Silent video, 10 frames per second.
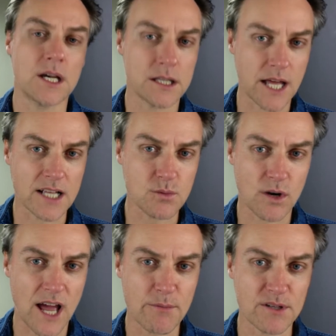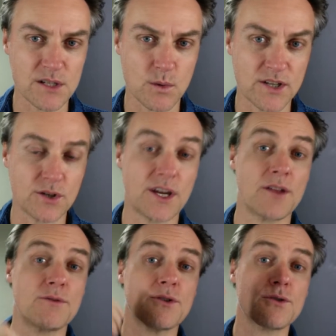That's what happens when you
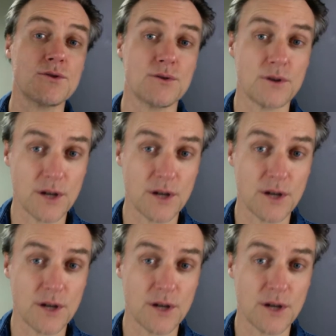get through,